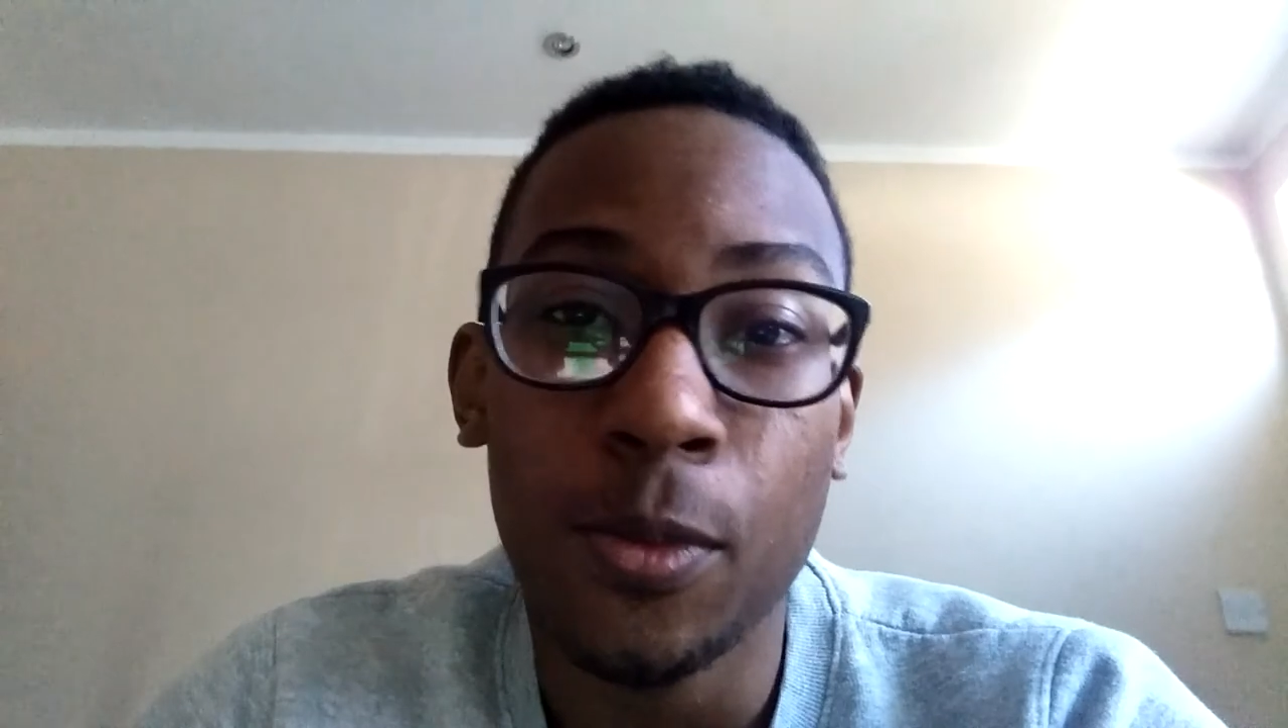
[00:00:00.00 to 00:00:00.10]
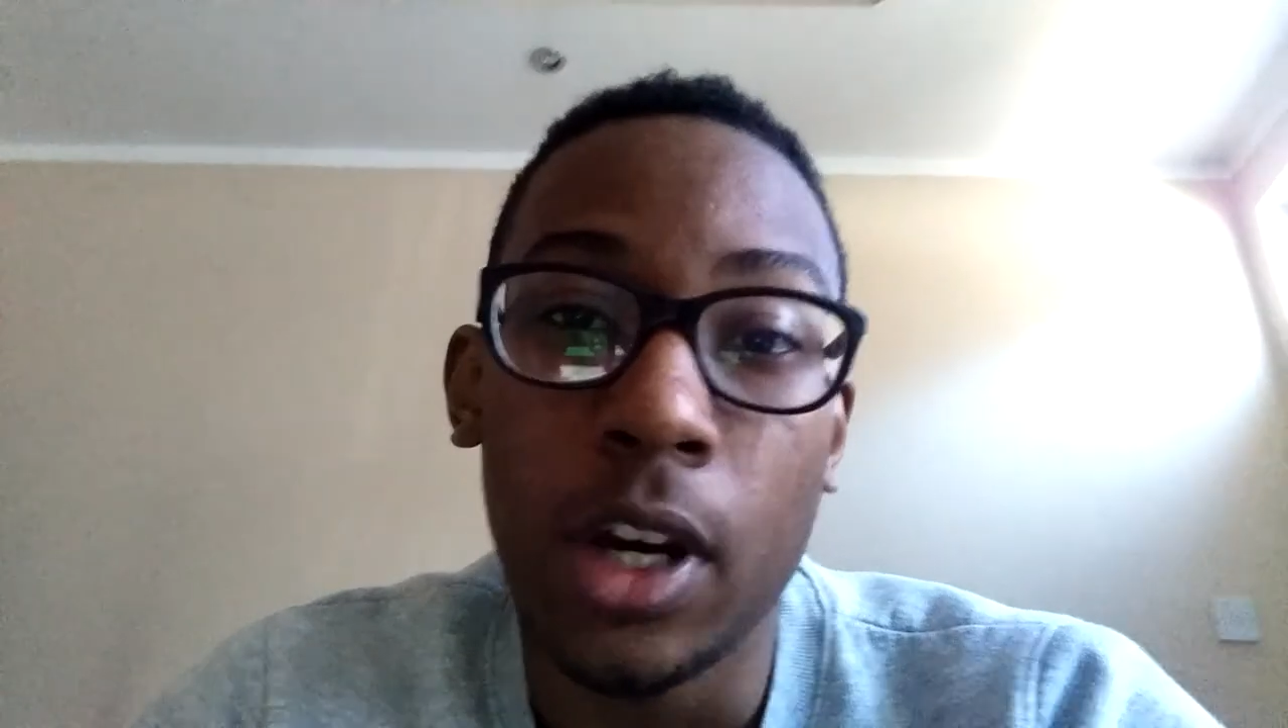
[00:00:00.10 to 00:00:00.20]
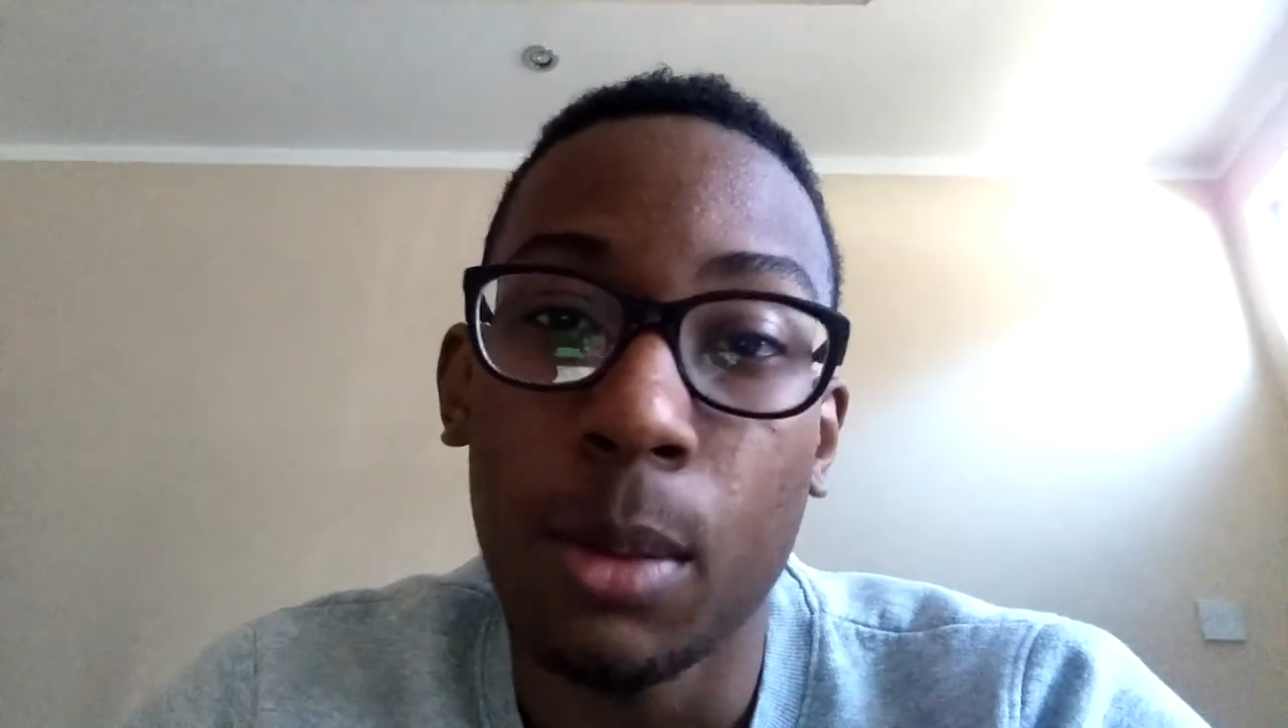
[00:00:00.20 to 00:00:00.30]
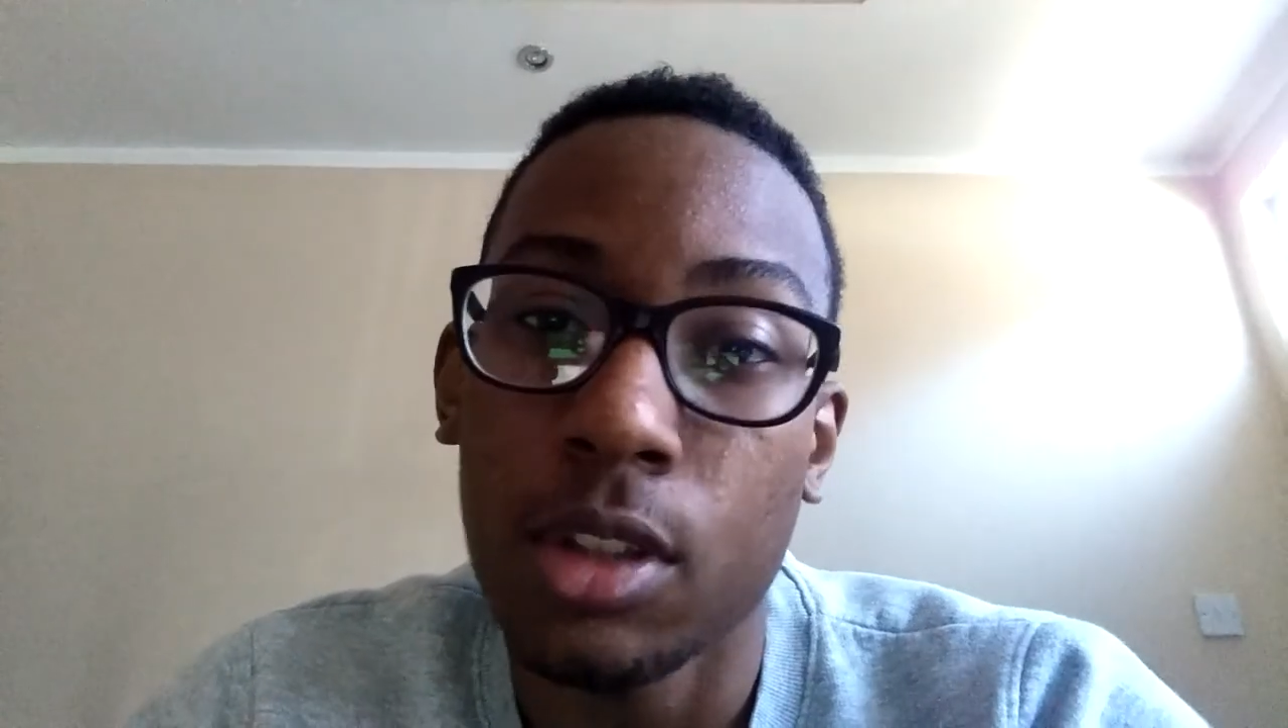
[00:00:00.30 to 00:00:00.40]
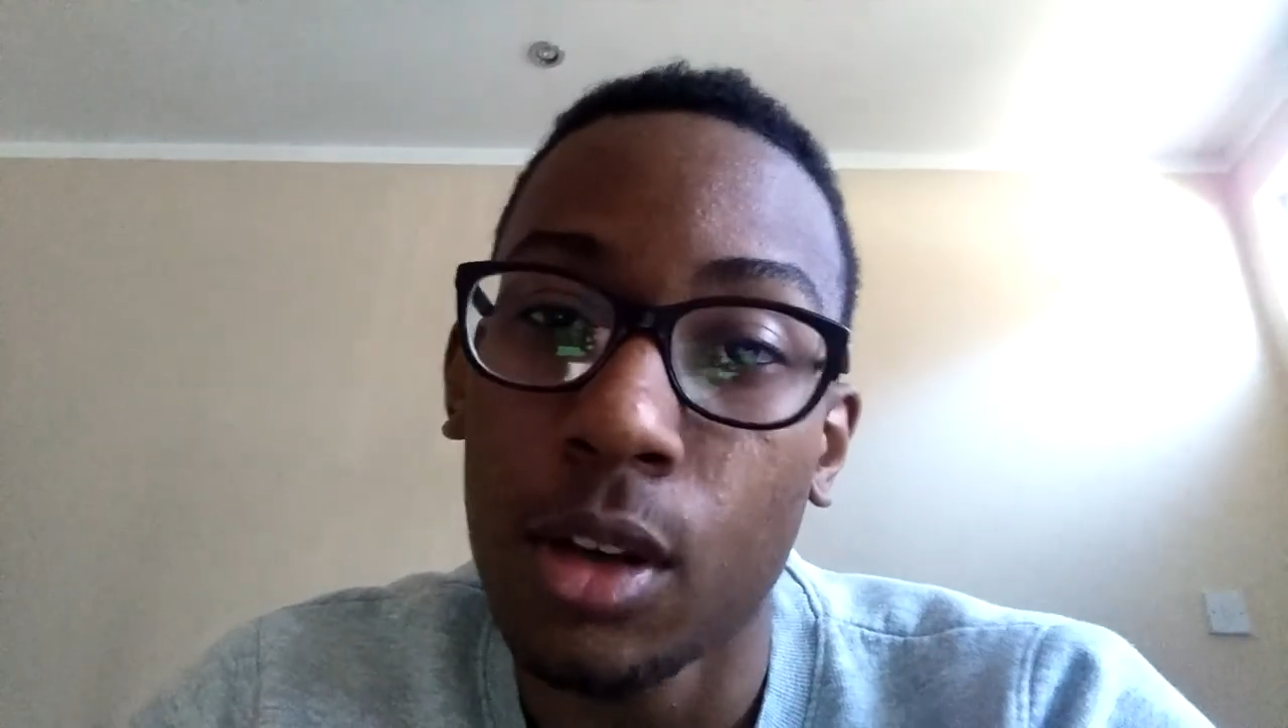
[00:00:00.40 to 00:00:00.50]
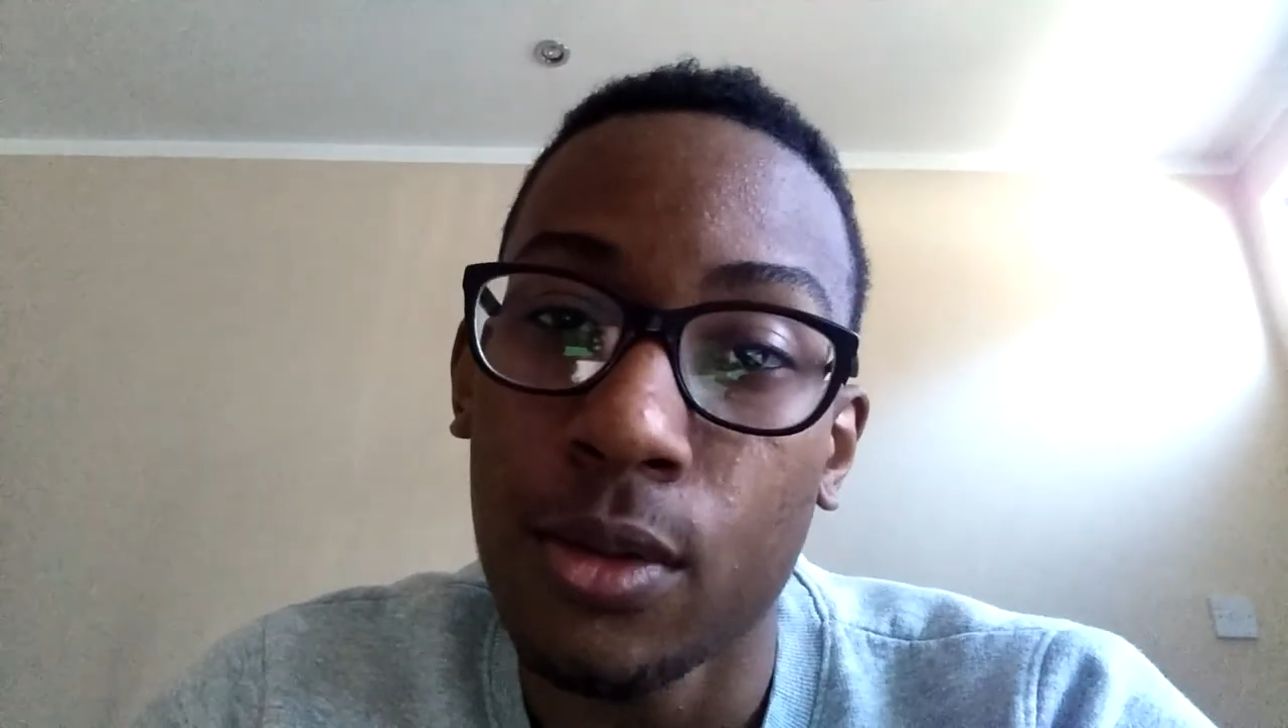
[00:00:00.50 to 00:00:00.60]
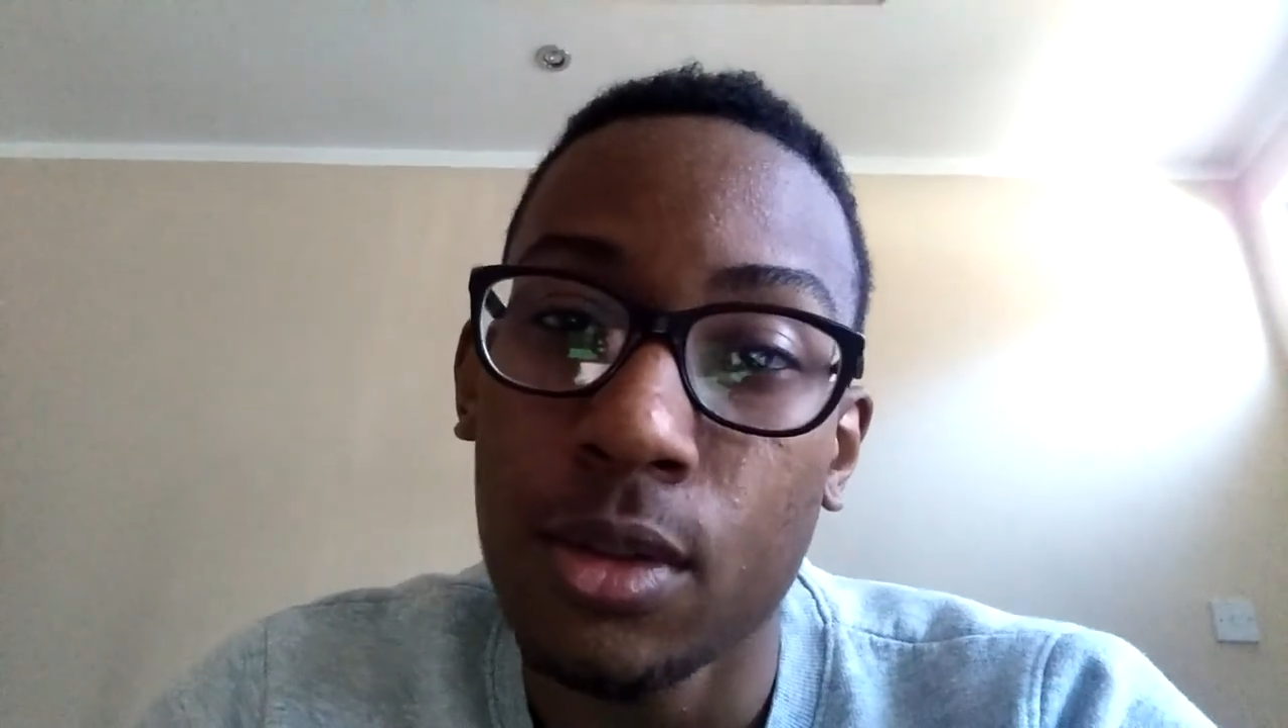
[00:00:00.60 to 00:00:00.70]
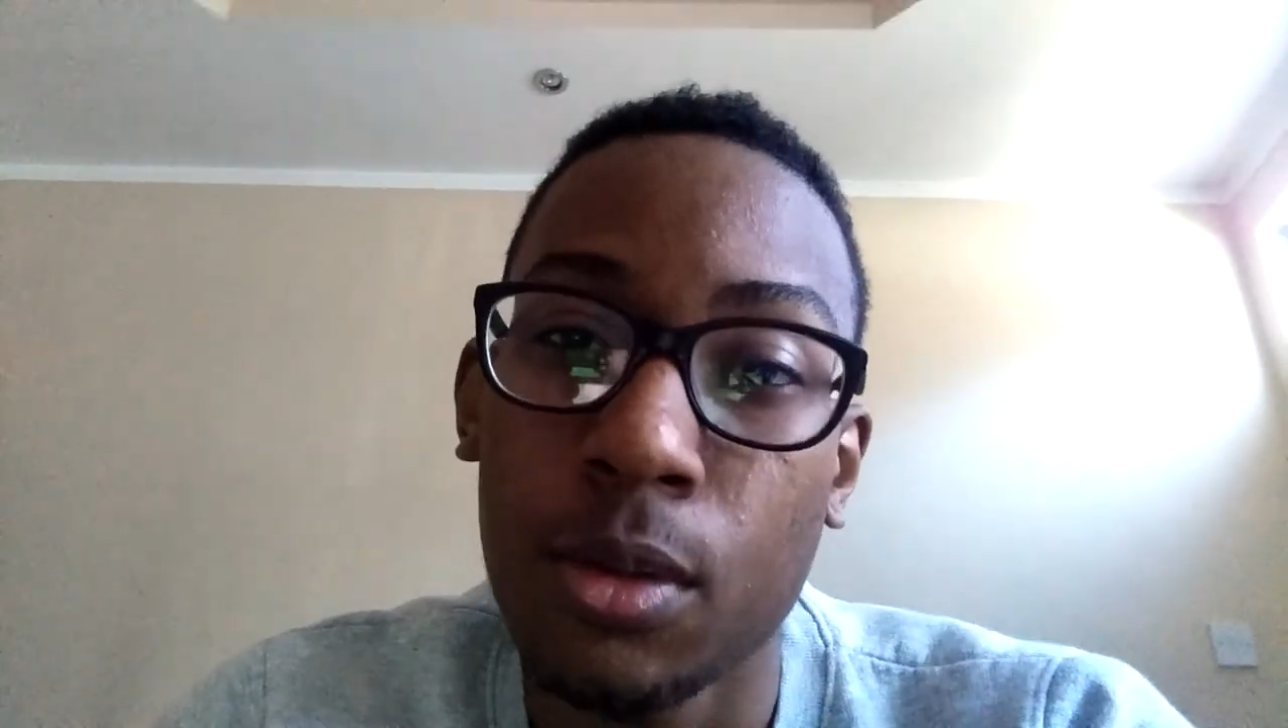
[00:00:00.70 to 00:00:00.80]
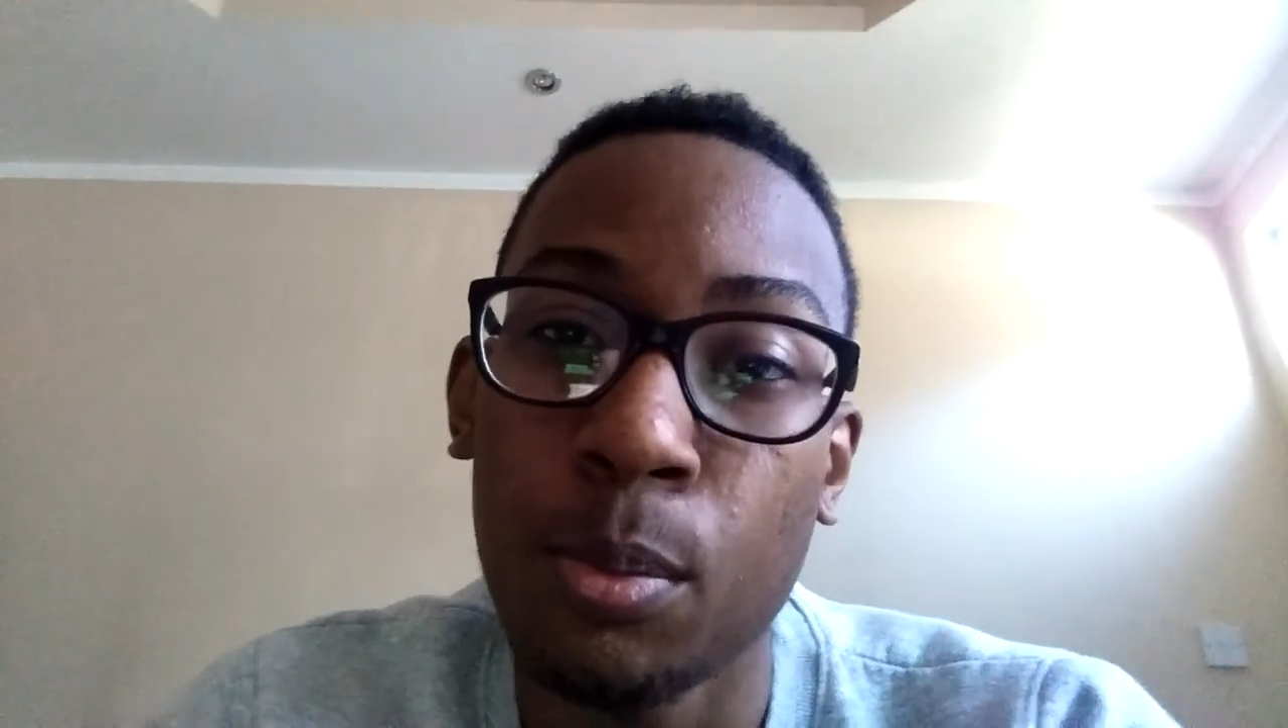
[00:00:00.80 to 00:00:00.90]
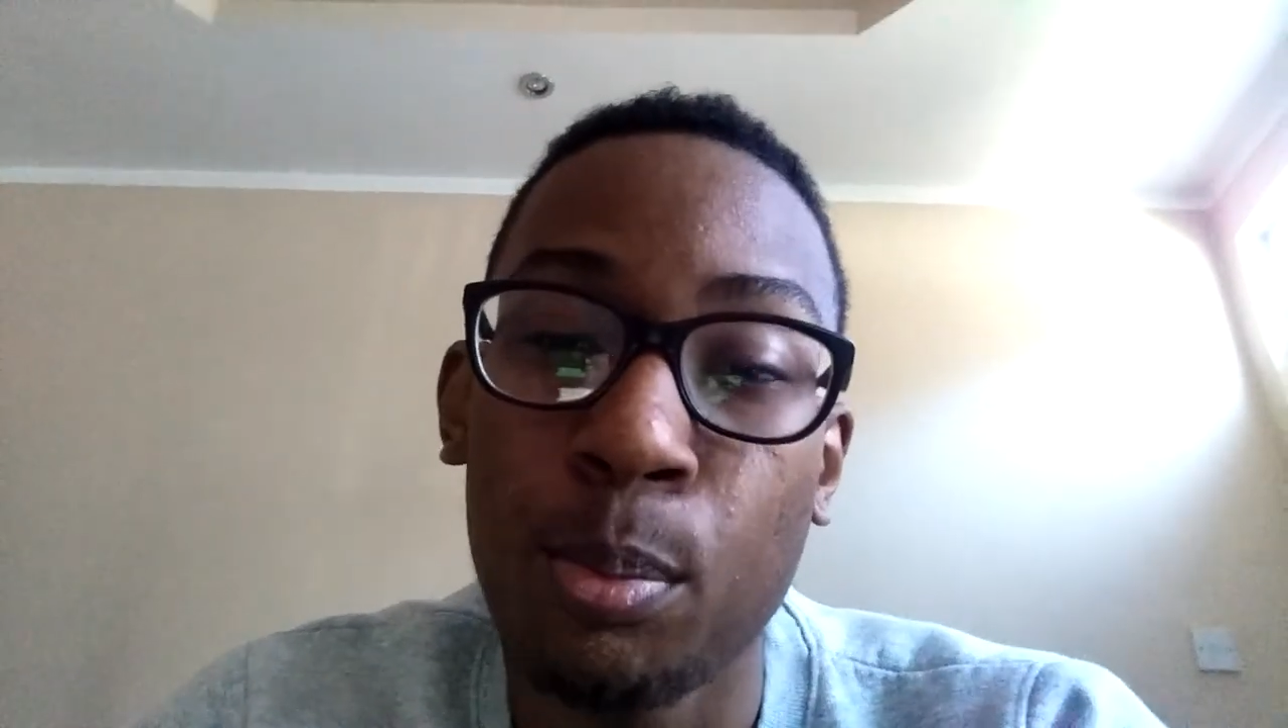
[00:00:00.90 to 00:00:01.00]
find themselves